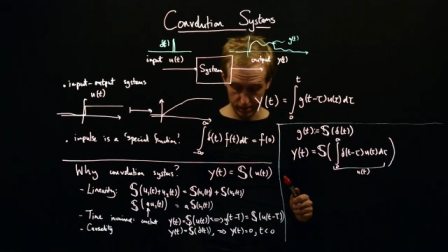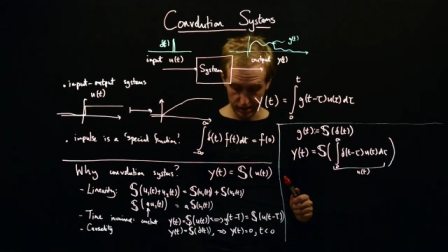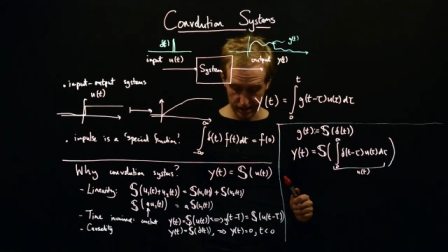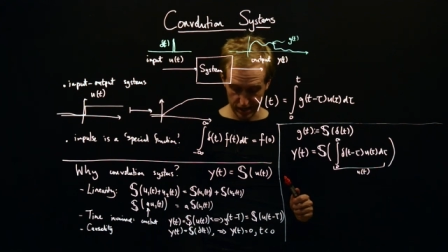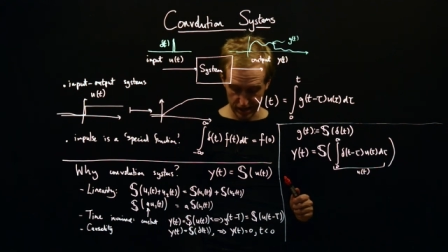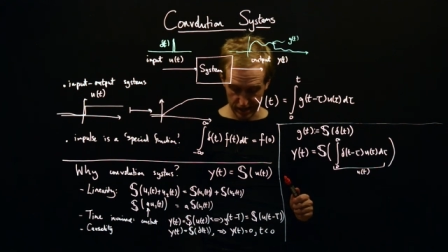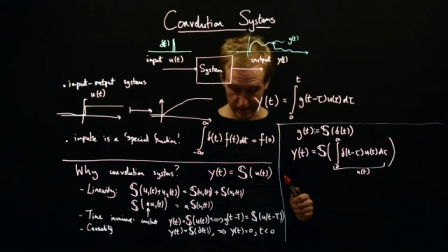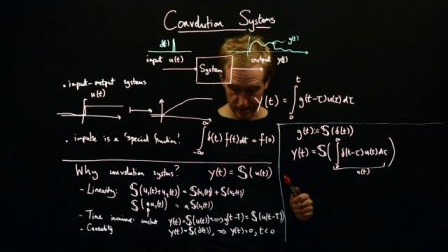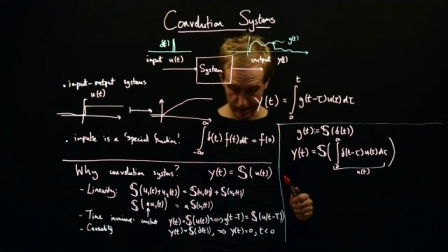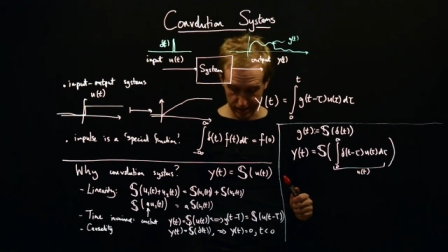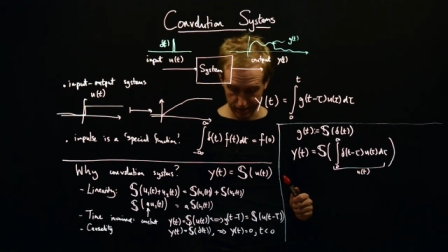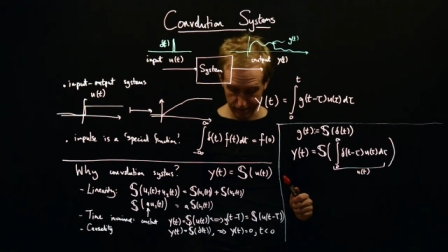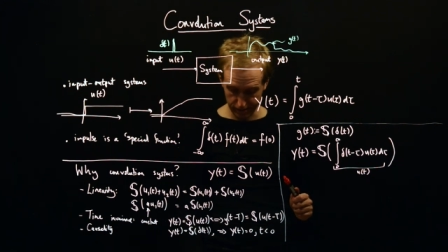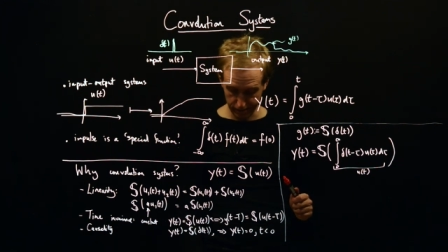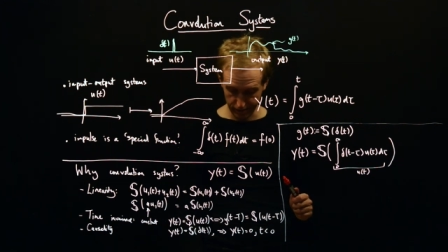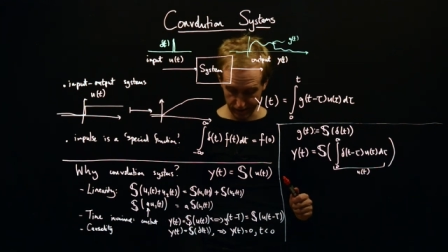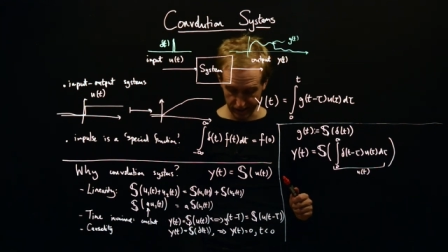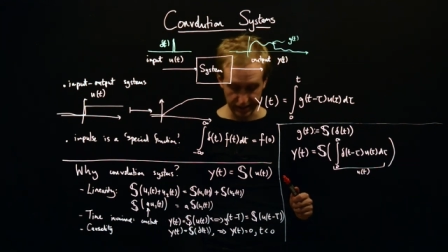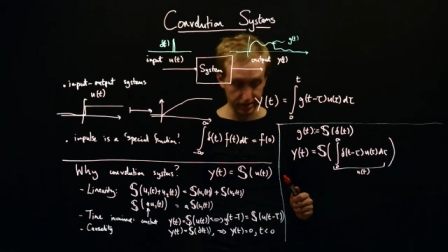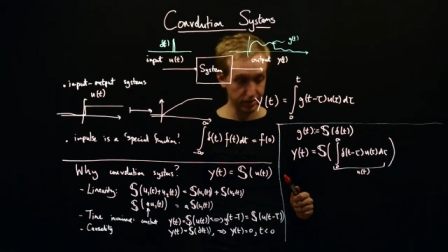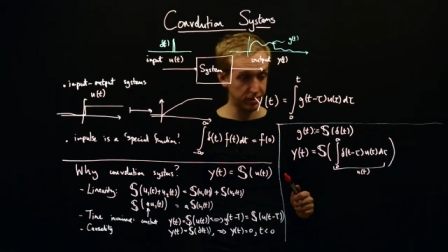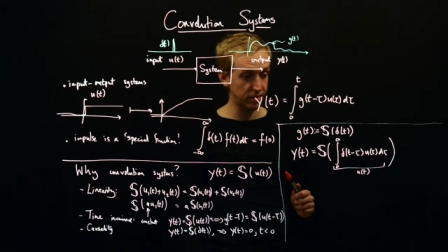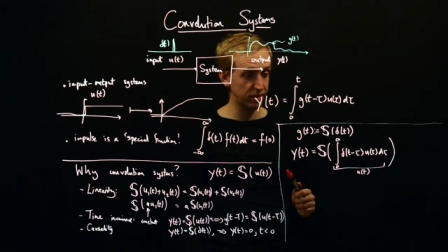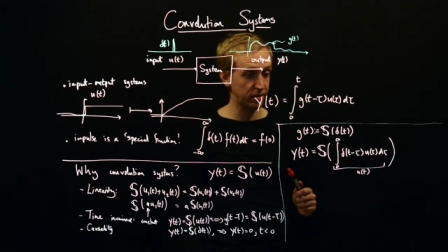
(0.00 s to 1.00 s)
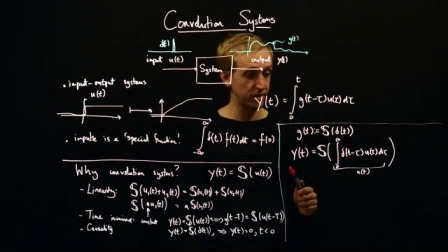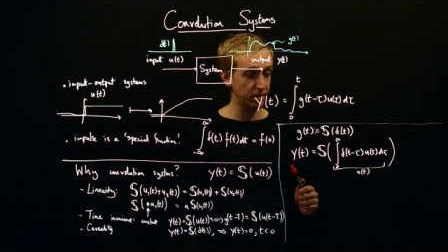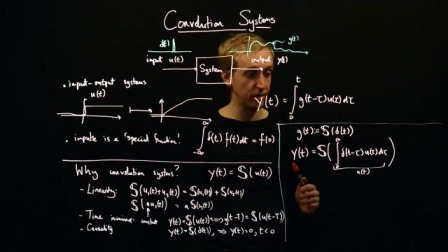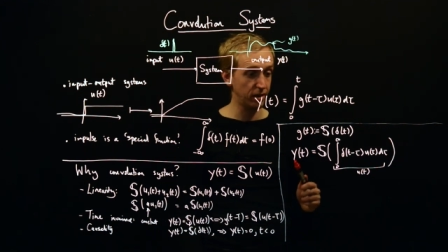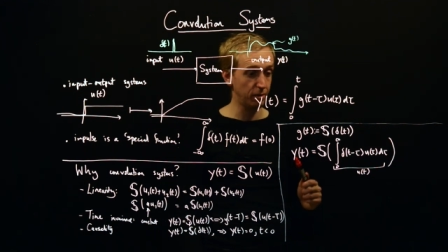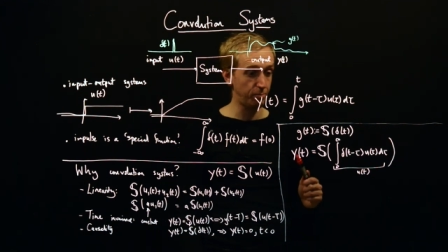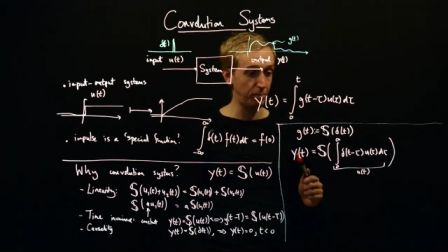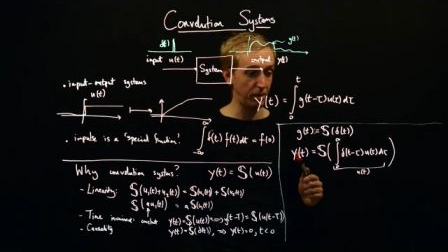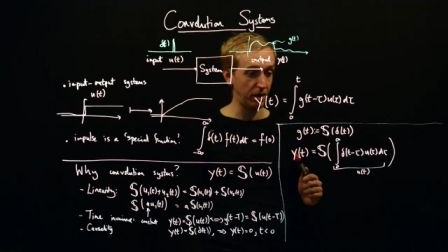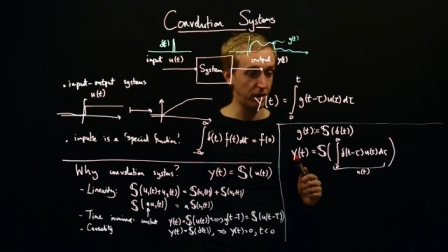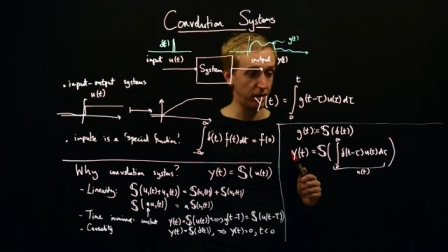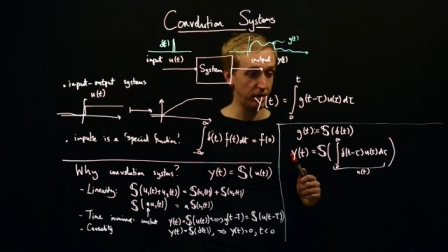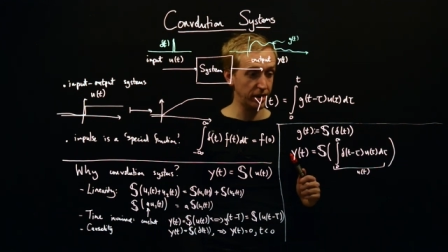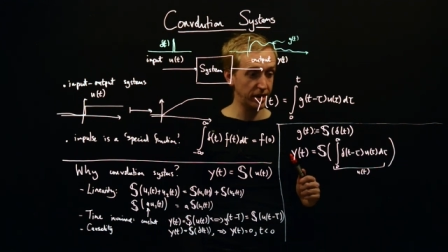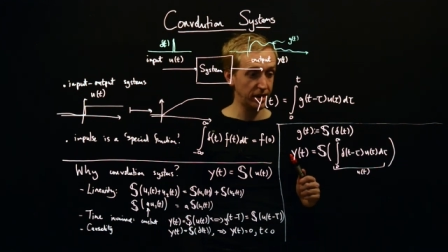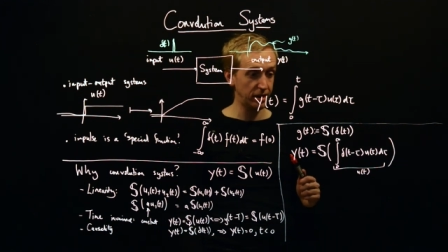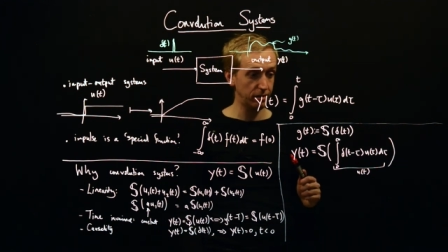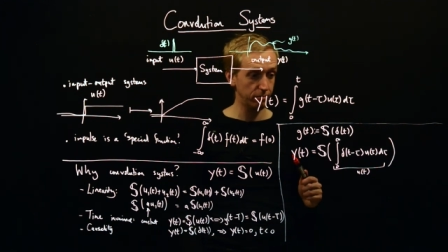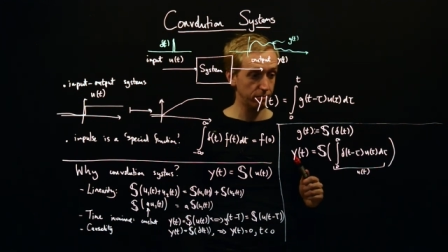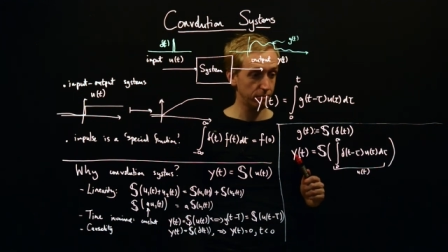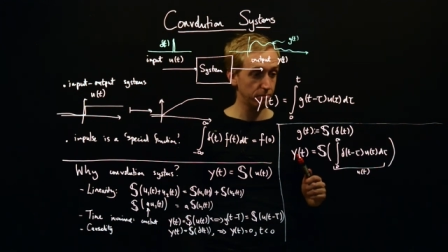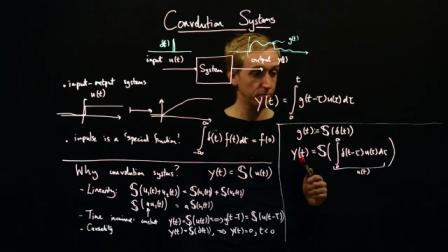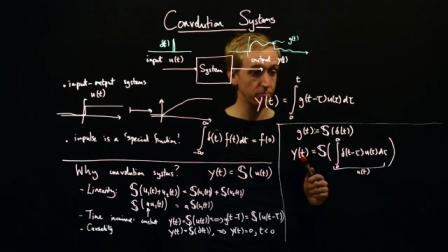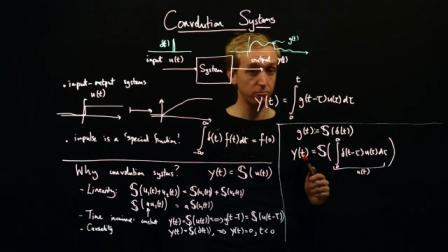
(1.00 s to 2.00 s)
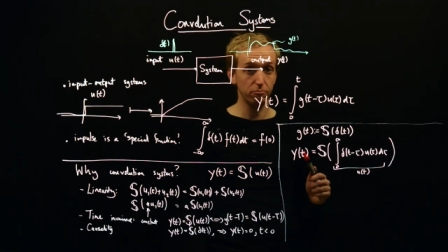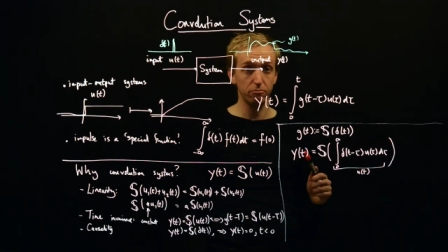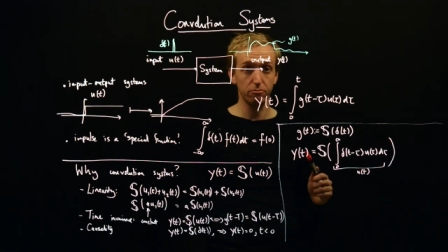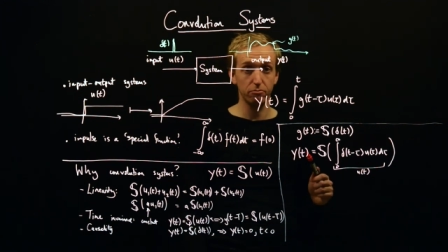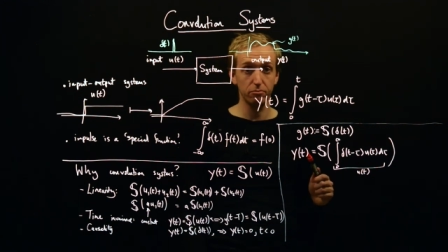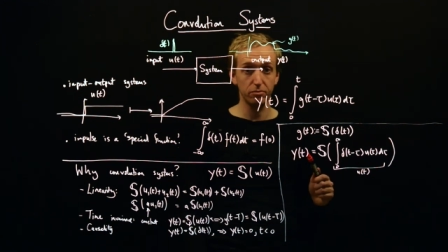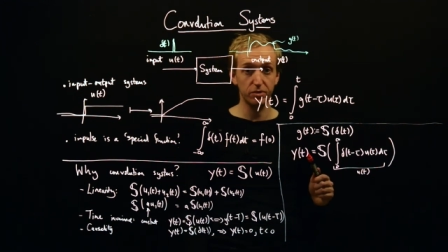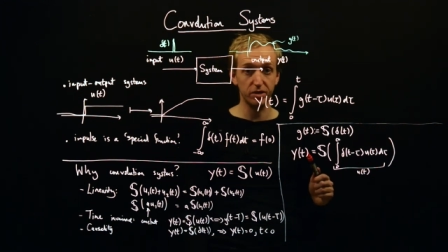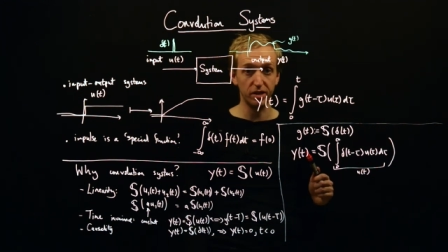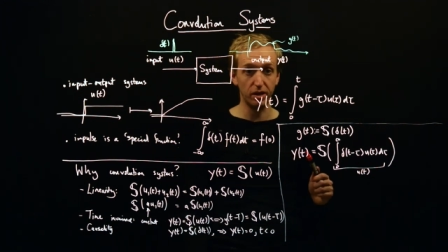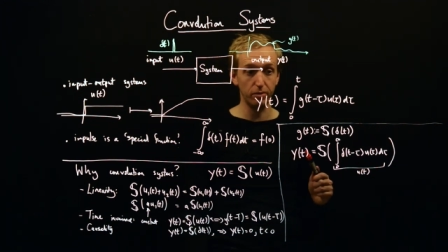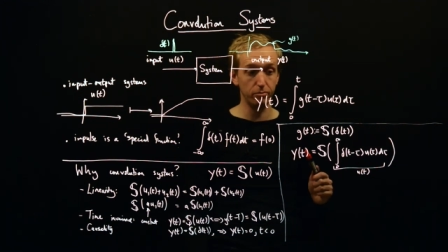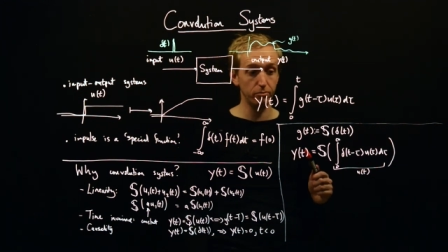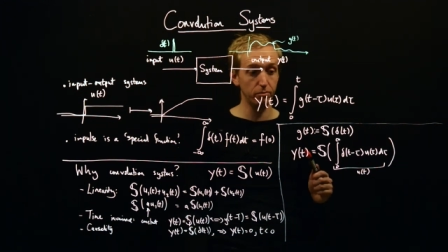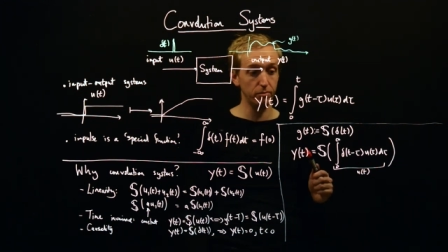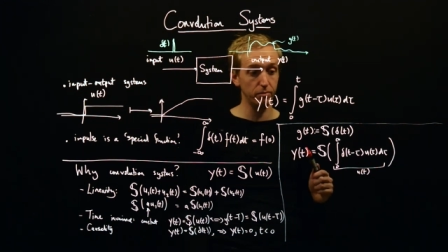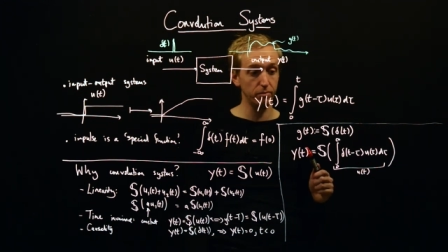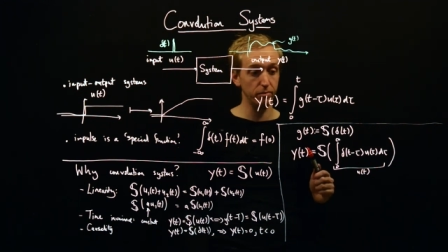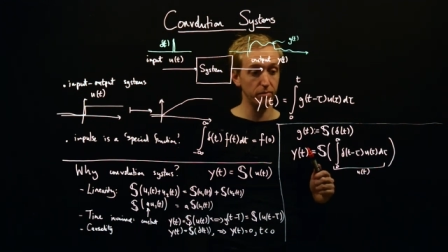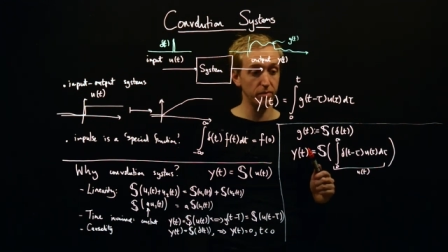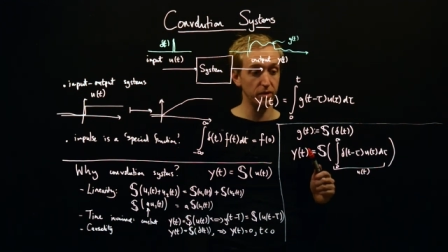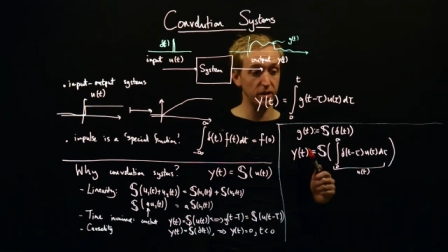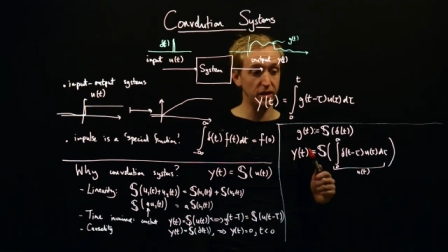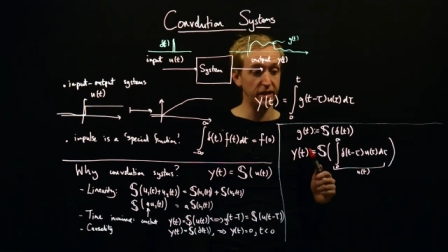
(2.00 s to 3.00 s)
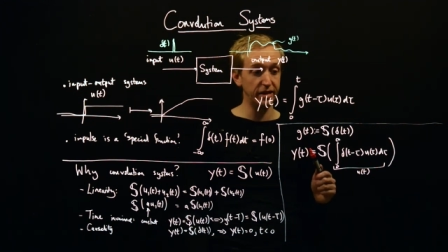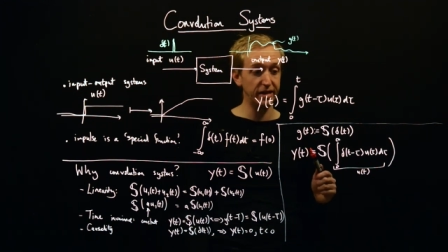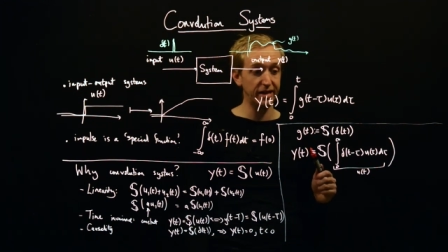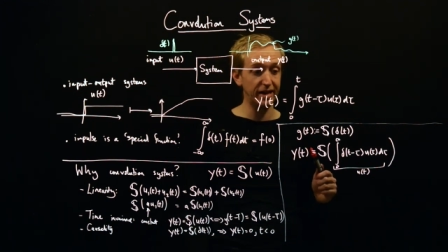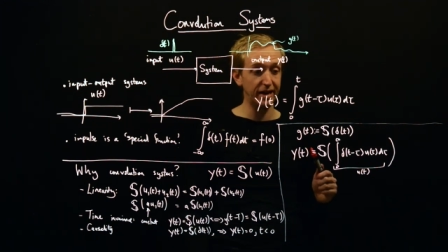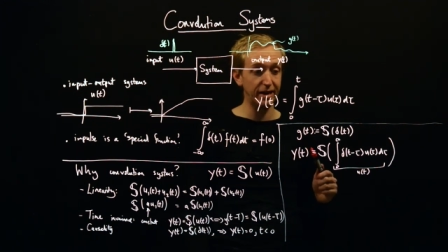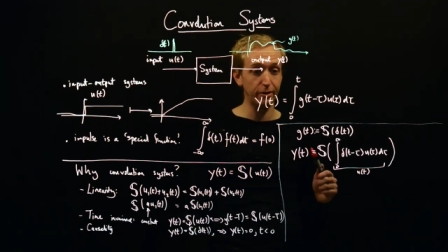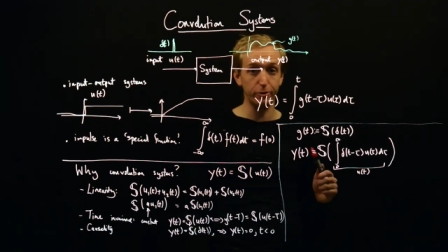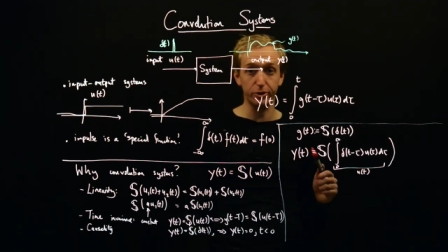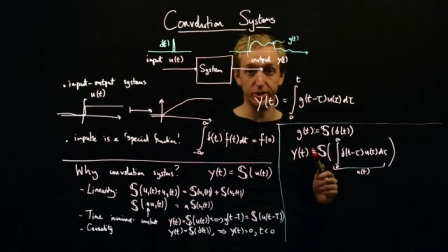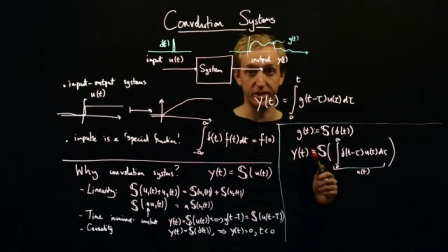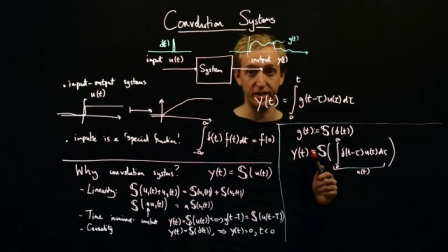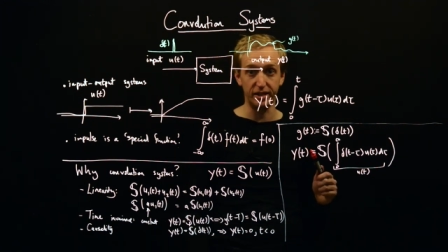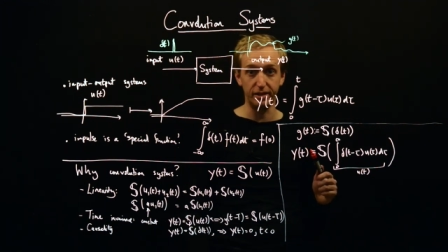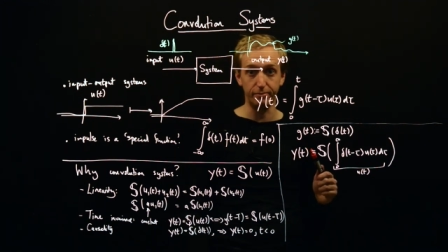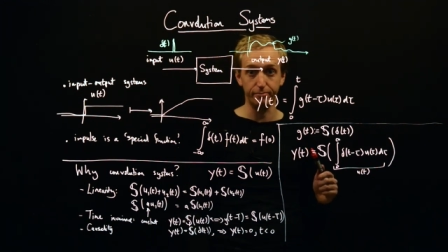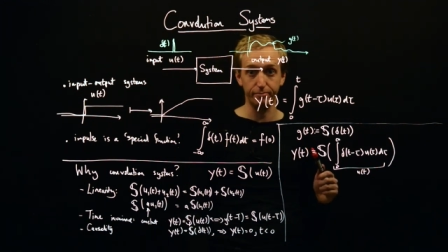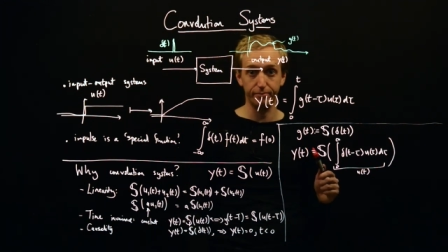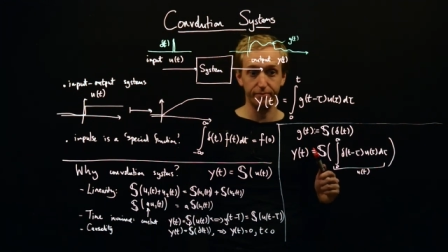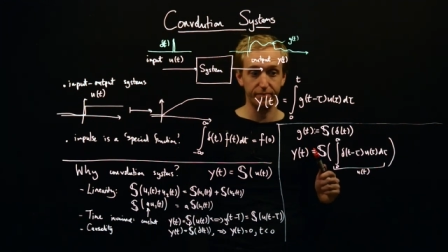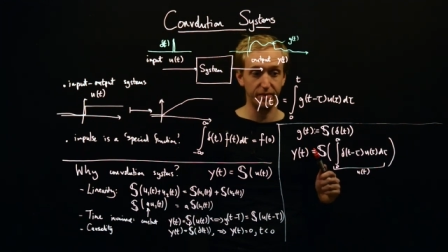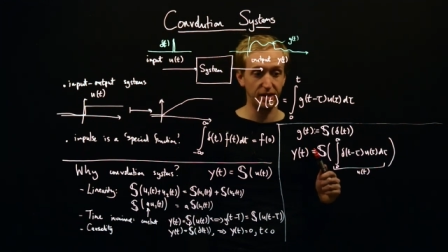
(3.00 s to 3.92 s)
uh, let's apply some linearity